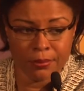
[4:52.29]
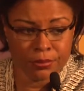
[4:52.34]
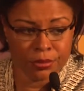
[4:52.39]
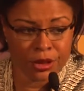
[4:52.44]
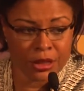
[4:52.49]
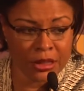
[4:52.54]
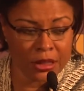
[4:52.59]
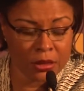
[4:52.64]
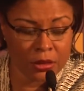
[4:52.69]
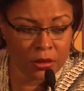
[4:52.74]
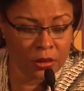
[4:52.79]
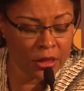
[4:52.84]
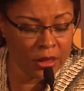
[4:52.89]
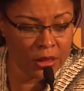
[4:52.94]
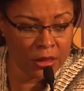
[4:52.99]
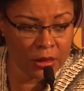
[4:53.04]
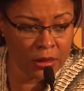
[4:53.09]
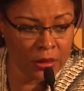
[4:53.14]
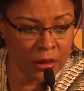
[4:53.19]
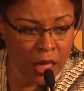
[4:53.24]

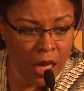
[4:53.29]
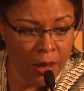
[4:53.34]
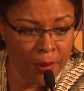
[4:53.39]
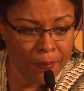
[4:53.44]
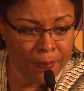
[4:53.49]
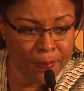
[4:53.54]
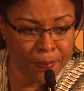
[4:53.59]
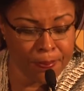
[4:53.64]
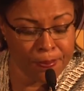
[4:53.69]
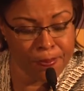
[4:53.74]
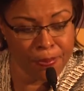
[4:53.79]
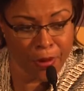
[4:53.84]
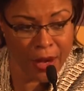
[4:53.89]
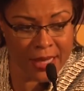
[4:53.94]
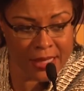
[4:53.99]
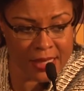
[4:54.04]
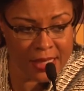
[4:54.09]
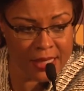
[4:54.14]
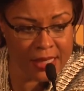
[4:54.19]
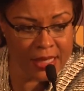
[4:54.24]
She's a
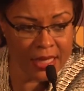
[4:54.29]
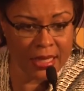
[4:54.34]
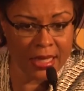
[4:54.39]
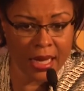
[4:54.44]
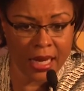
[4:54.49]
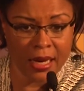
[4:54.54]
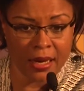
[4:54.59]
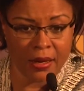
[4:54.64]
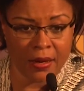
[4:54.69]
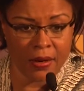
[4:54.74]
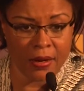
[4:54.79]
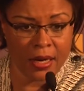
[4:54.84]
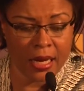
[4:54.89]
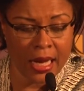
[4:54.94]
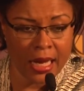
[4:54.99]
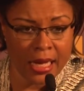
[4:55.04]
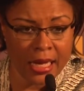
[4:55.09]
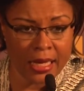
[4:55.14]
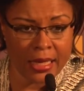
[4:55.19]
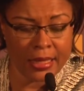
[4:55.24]
presence in there,
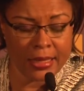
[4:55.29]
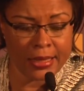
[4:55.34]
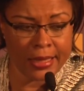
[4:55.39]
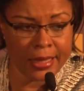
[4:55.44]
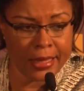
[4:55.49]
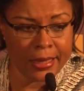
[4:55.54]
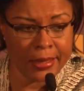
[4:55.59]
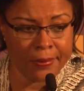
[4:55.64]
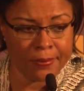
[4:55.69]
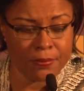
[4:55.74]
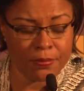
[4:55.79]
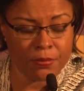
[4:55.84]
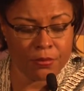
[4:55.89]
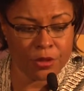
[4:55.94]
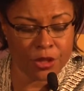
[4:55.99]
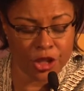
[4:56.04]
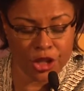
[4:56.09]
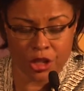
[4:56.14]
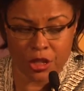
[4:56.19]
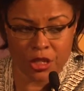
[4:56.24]
and
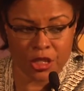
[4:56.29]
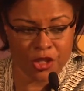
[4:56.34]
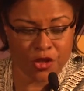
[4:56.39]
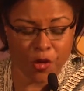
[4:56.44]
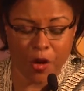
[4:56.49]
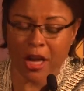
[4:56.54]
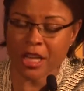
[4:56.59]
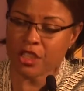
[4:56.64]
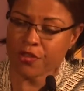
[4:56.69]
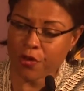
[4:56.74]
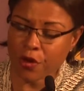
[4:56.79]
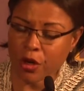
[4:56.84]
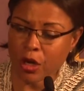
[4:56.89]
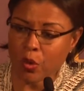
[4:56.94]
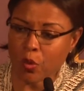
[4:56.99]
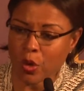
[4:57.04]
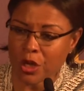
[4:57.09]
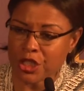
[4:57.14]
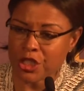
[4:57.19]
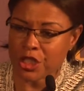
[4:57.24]
just
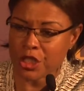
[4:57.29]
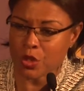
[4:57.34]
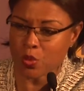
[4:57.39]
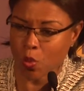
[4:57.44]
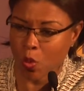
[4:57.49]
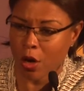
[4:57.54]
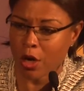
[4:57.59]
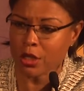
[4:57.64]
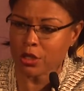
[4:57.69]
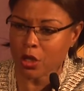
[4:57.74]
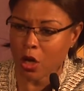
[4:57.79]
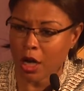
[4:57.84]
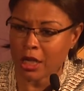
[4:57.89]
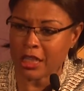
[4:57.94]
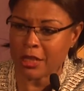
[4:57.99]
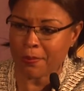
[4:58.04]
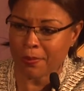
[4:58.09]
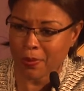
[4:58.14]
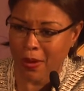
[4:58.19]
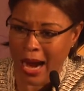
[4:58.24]
transferring what she's worked on
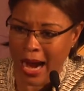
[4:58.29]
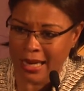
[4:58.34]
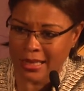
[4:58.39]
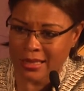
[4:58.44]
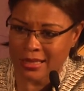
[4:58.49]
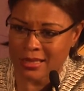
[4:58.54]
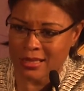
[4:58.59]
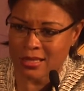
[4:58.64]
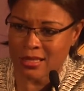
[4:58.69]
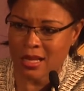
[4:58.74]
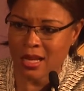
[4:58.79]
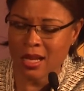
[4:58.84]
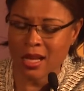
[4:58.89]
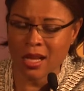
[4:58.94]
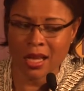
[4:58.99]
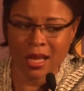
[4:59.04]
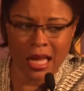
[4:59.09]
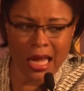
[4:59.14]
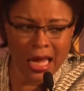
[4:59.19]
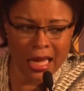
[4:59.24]
in practice
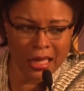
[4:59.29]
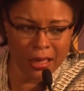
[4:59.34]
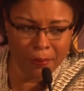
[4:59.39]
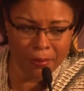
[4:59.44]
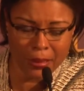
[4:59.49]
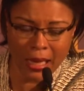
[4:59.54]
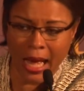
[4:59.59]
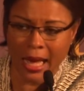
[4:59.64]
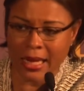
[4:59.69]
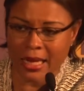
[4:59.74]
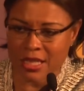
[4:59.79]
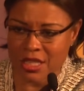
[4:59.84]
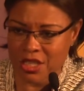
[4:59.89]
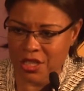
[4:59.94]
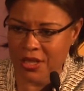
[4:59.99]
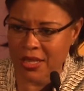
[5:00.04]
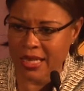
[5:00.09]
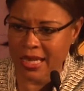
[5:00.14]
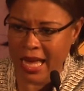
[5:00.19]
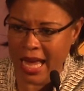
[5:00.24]
and applying it
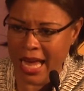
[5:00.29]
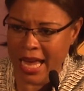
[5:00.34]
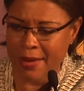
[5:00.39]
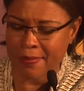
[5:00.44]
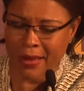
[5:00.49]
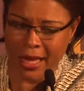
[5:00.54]
to the game.